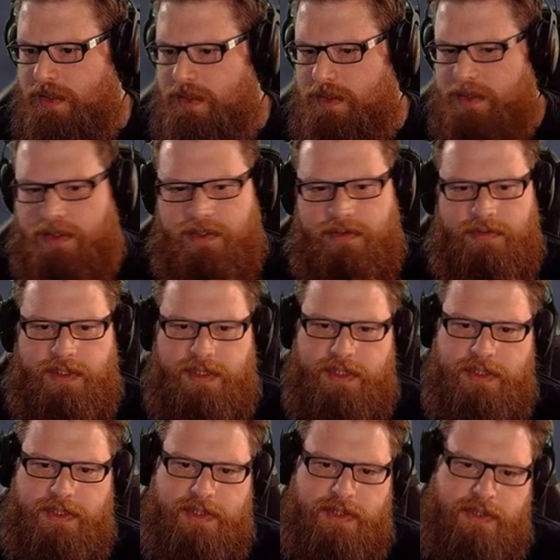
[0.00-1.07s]
Alright
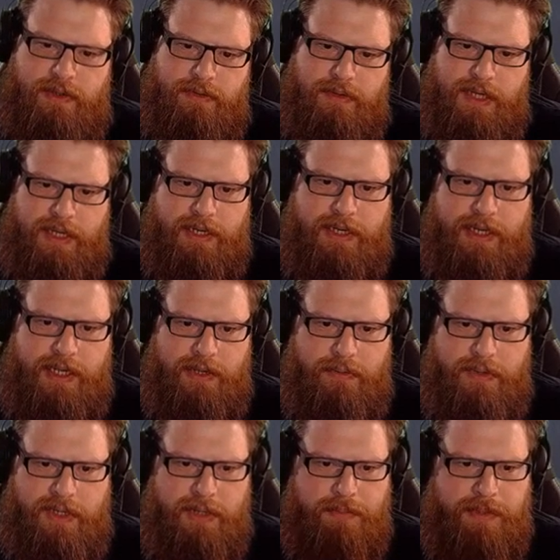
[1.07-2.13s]
then, so I can now
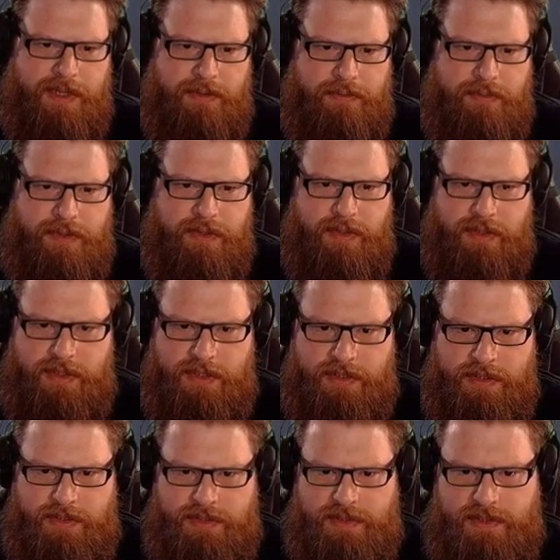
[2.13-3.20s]
nip out
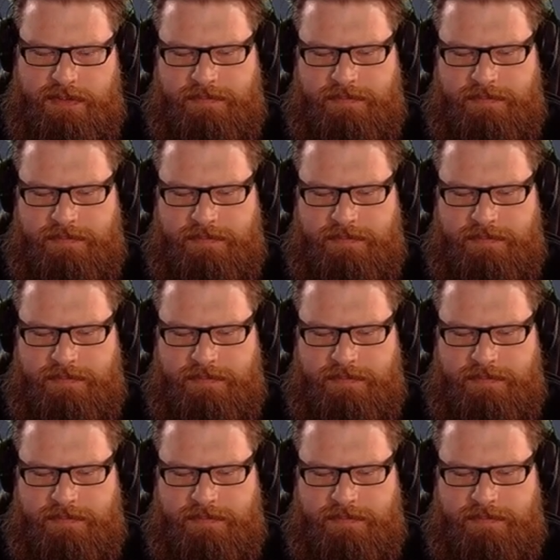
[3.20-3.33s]
these.